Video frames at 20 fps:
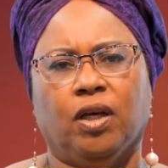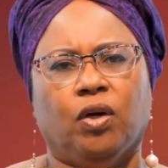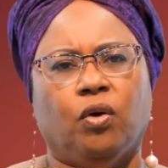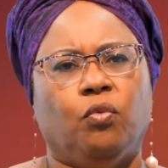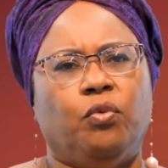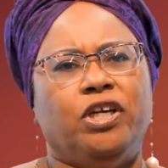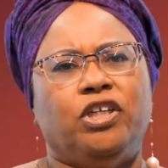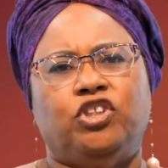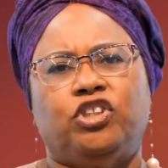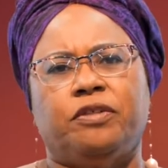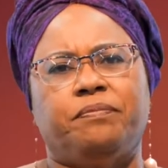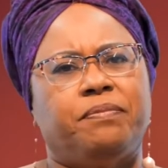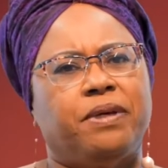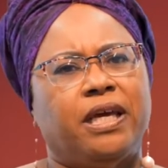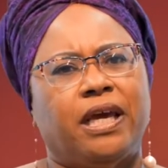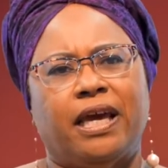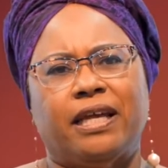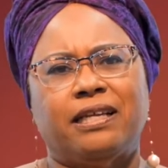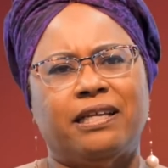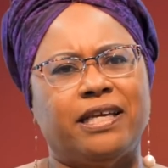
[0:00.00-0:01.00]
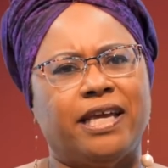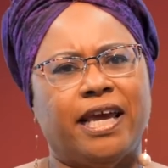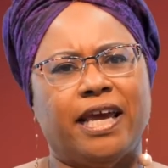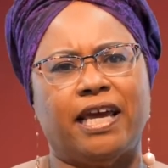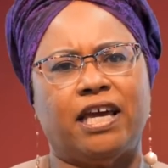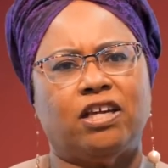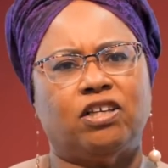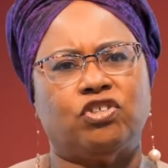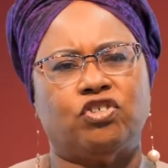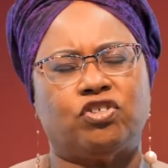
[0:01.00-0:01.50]
We should be
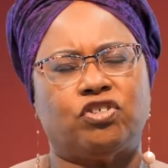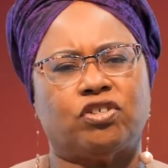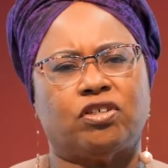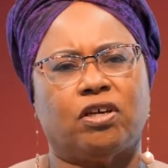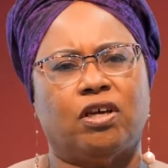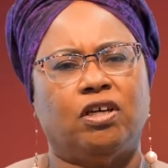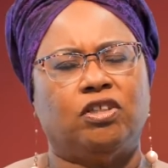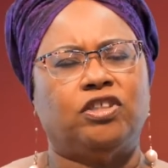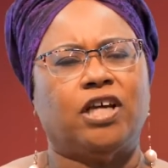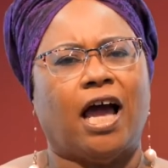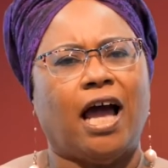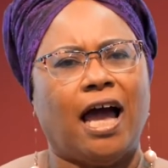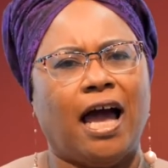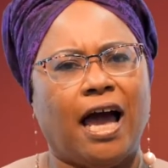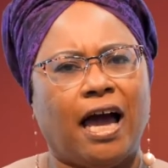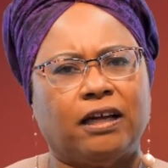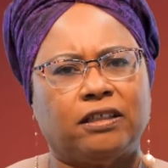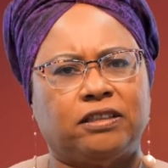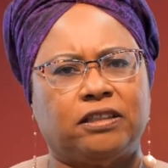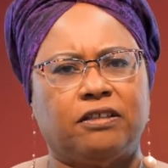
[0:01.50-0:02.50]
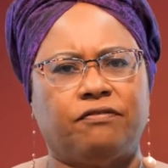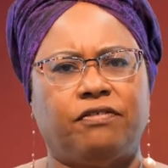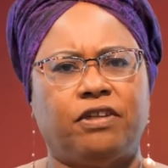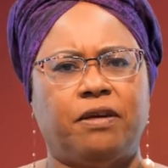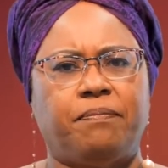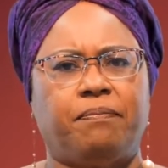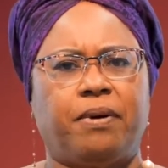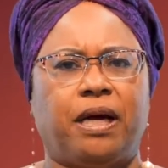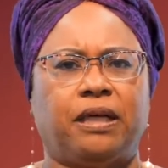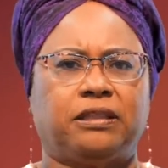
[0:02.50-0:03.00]
engaged to actively
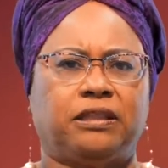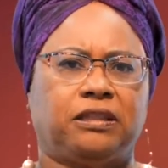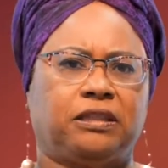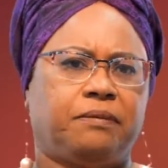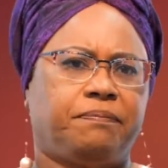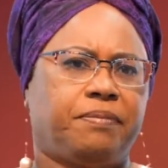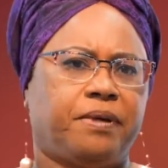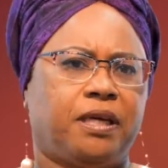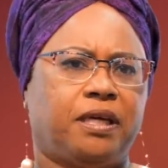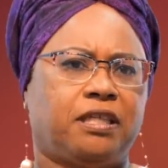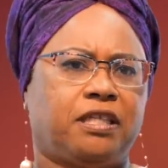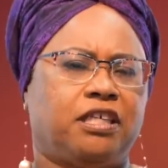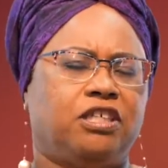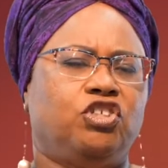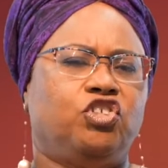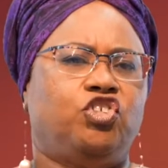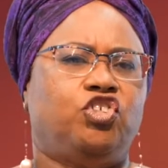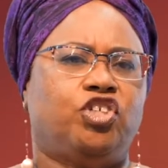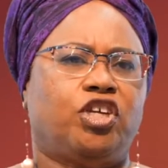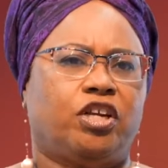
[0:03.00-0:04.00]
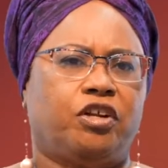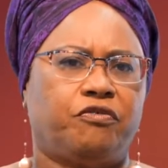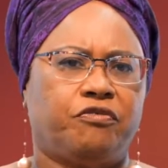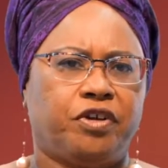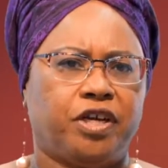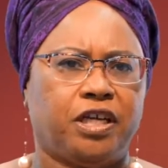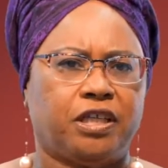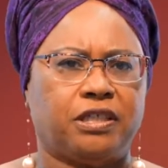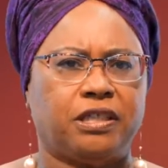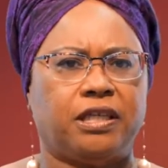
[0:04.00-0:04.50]
participate in
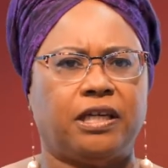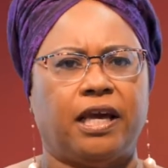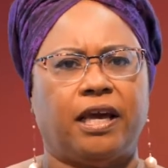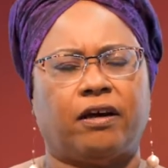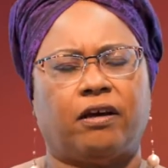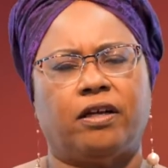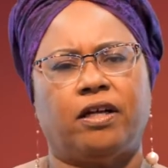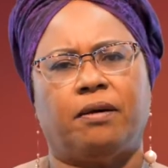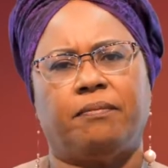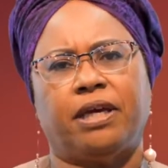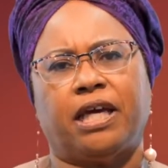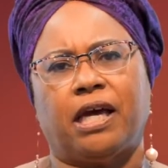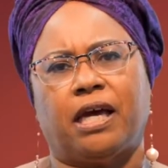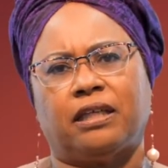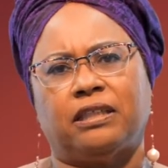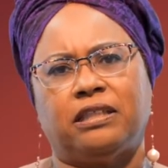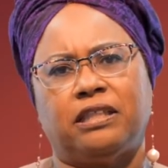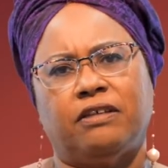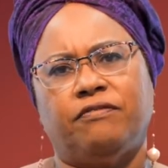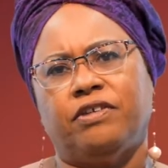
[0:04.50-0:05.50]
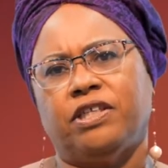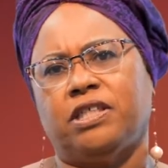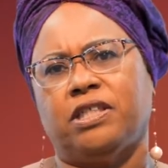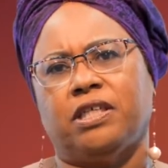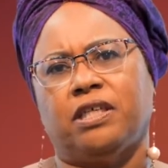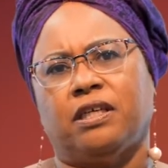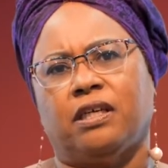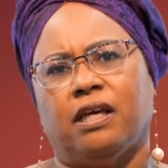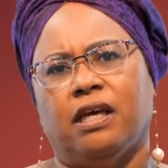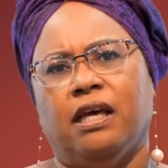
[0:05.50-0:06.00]
generating economic activity